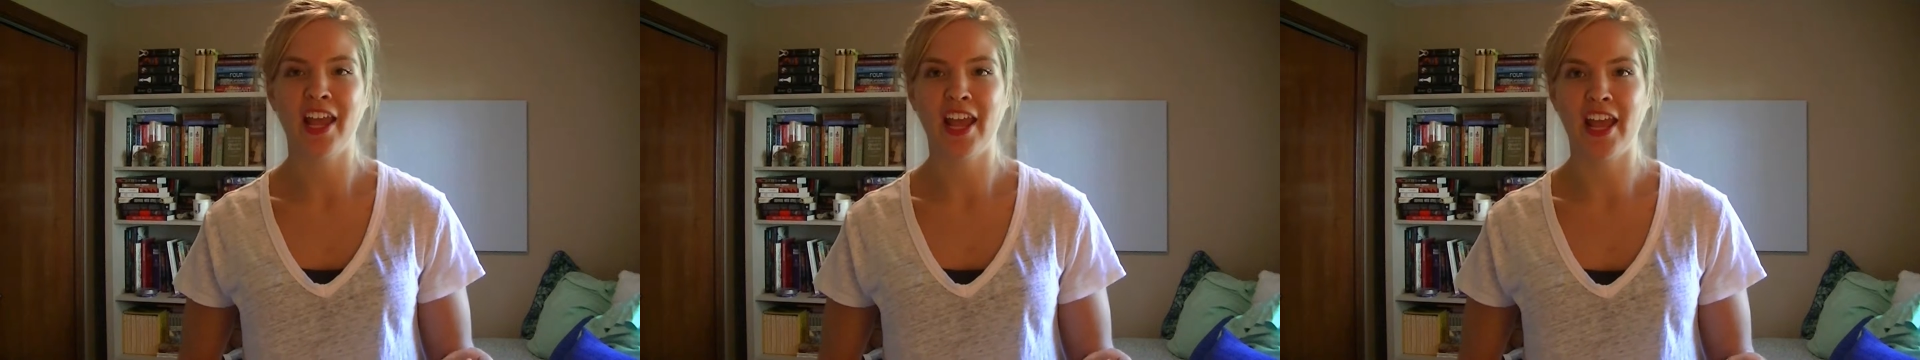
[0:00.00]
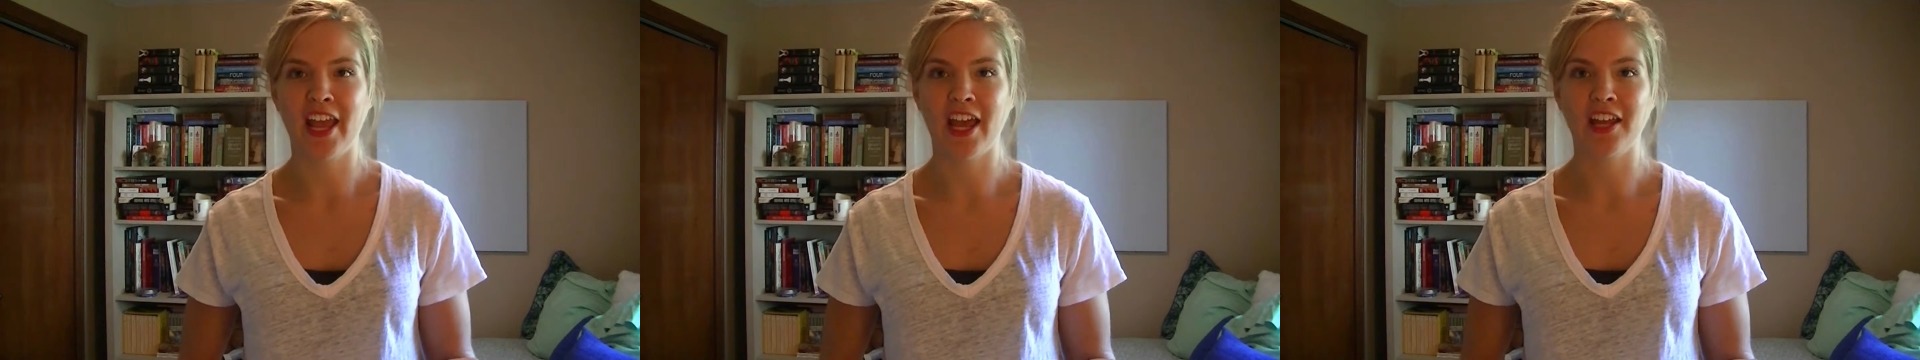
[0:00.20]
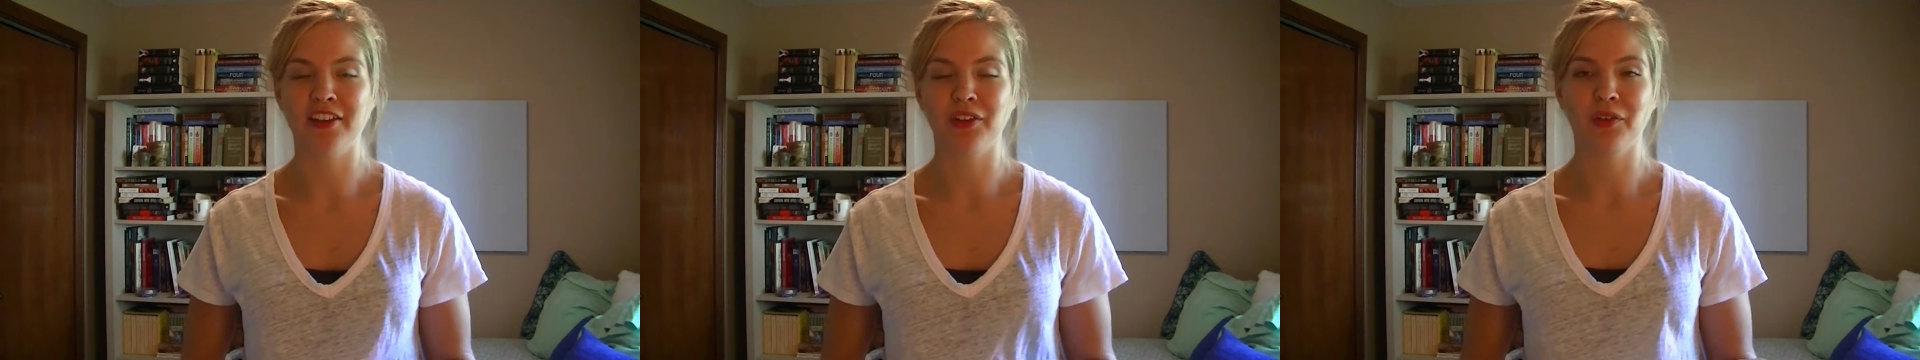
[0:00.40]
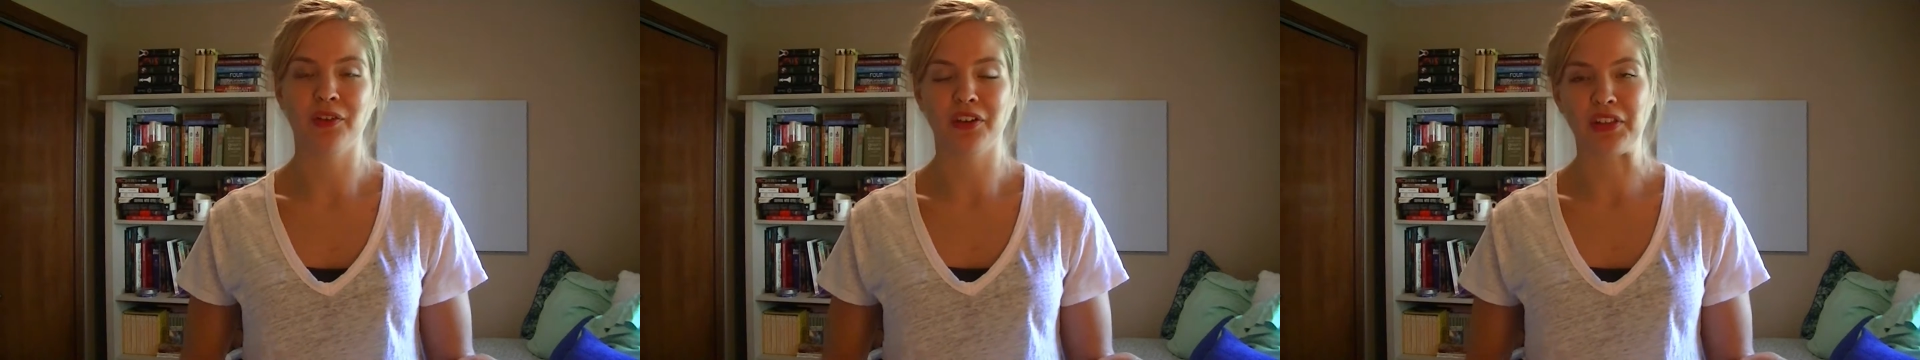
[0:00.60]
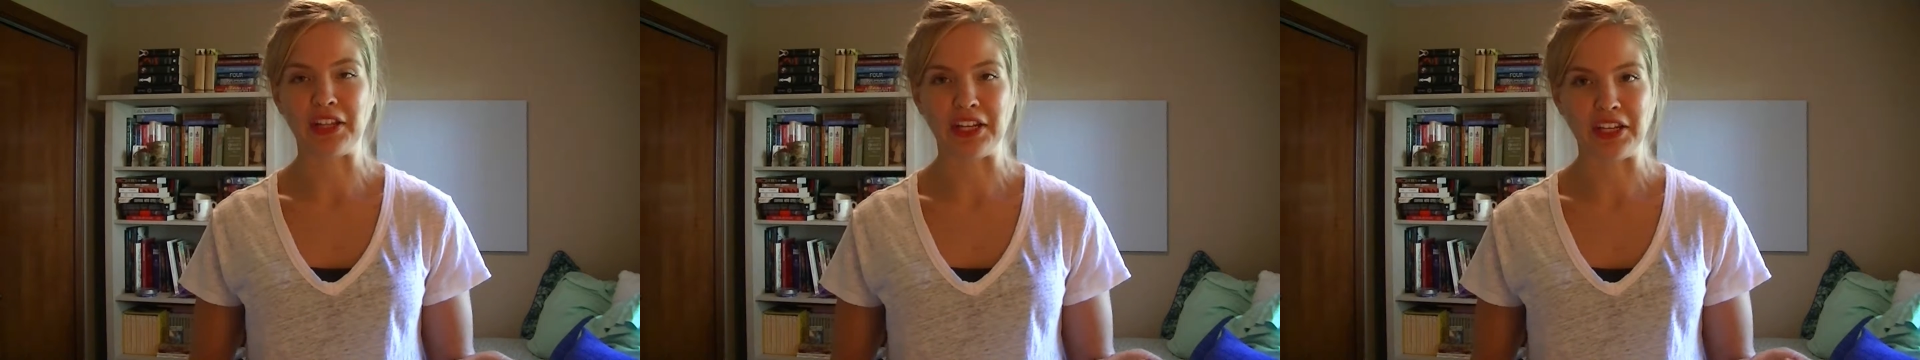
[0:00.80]
and
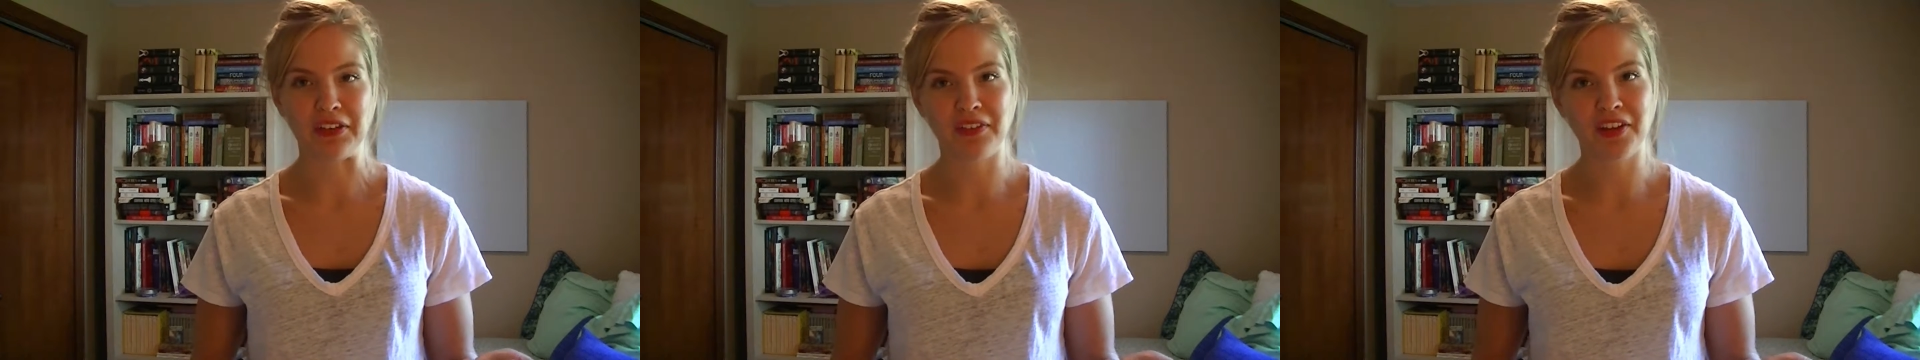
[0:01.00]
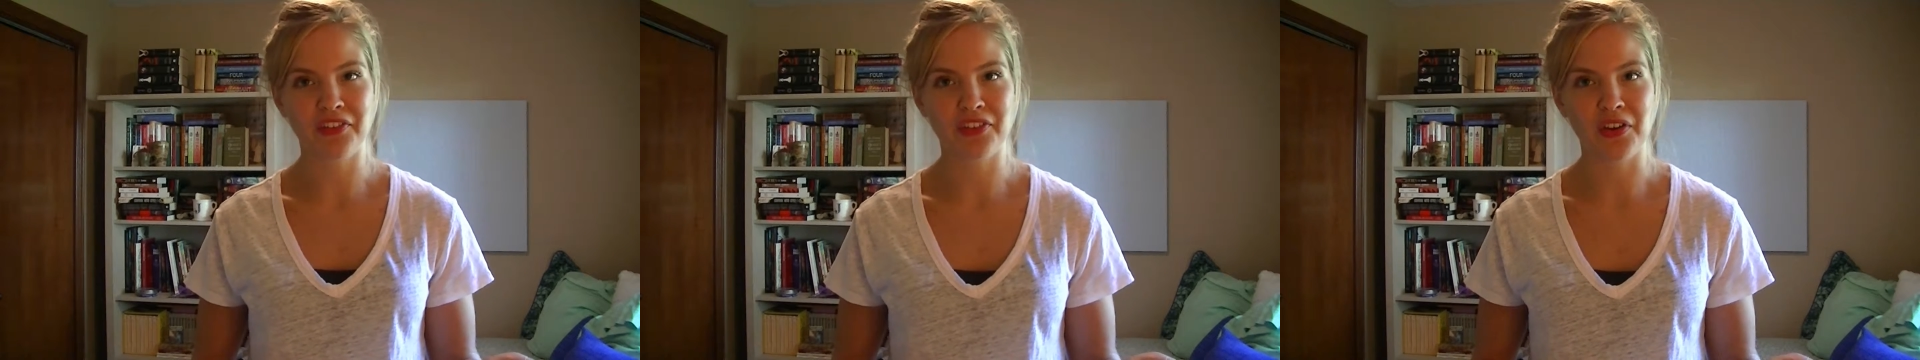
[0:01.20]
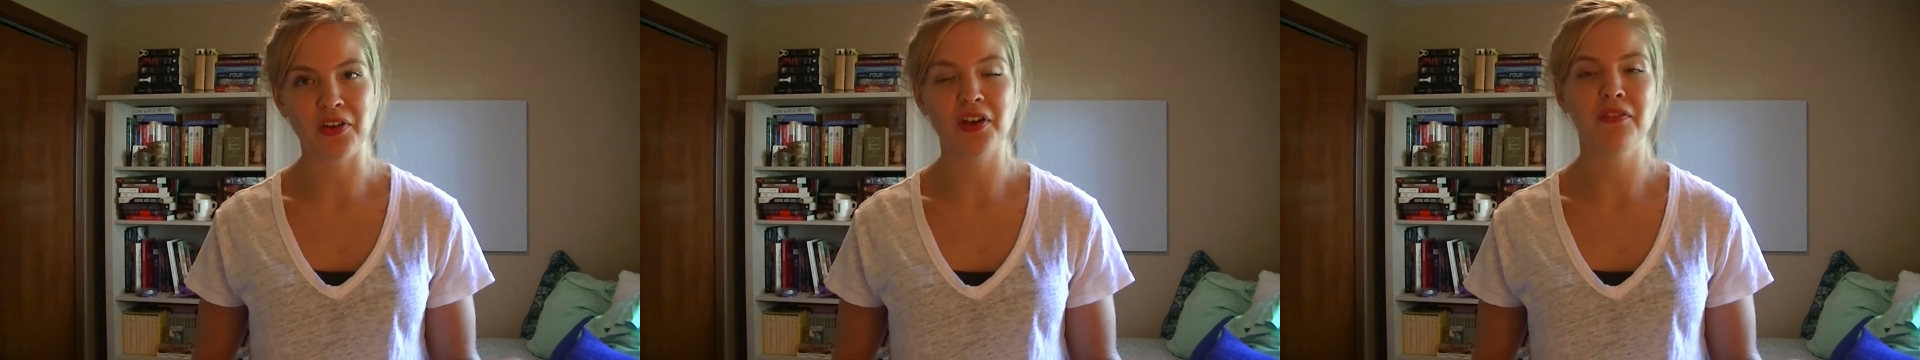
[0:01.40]
Lord and Lady Greystoke